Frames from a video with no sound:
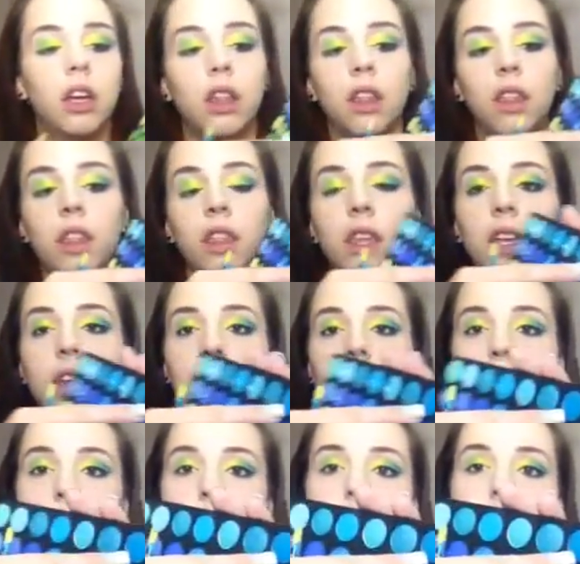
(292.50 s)

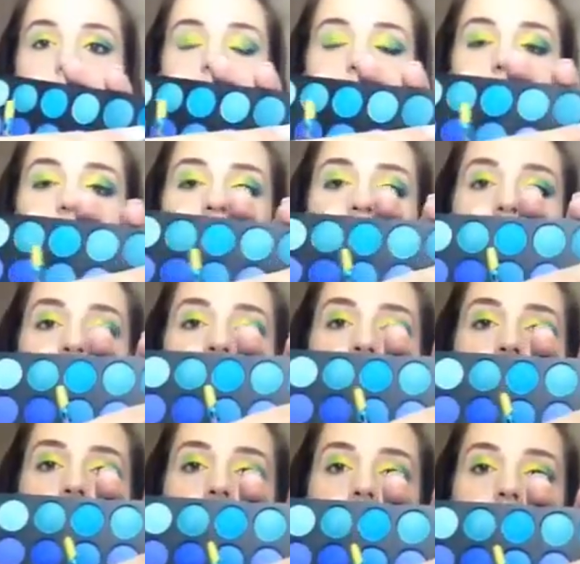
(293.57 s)
this blue
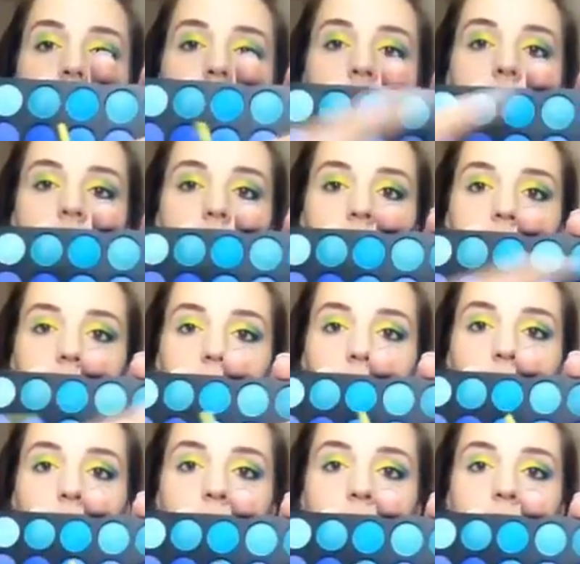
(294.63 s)
here in the top
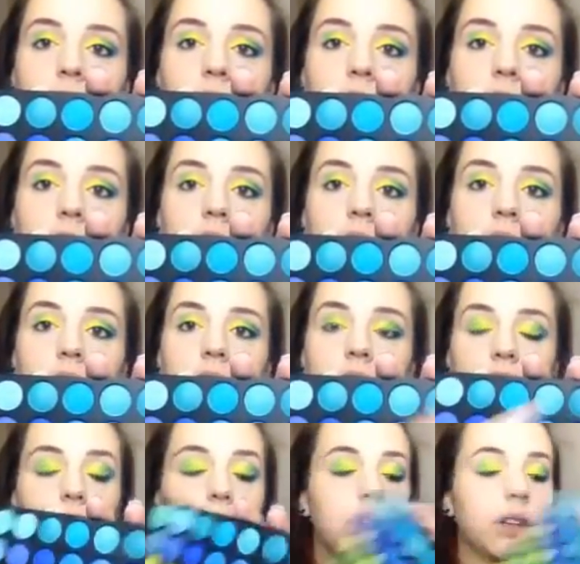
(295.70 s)
portion,
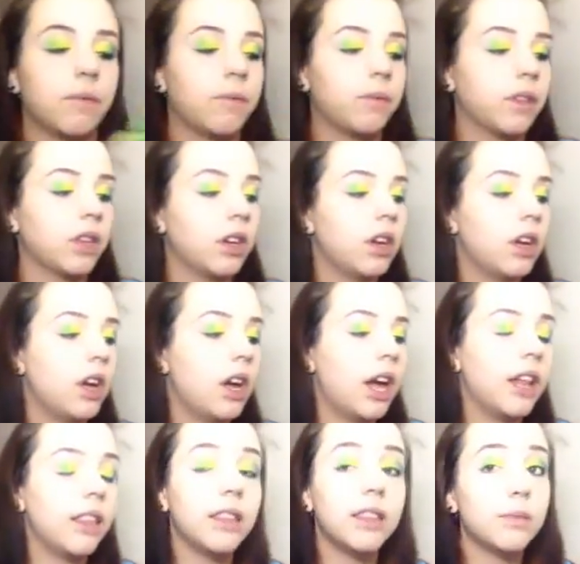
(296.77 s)
this one.
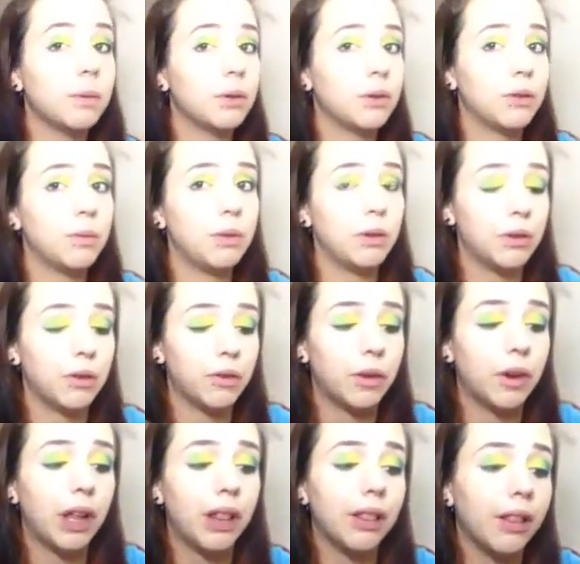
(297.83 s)
And this blue is beautiful.
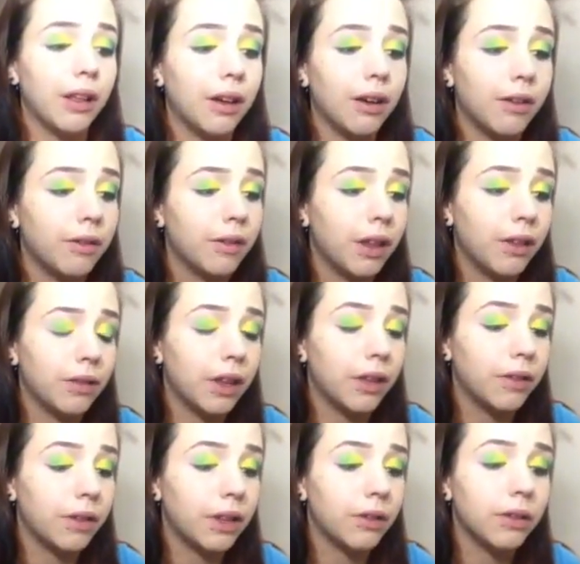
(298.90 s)
I love, love, love, love,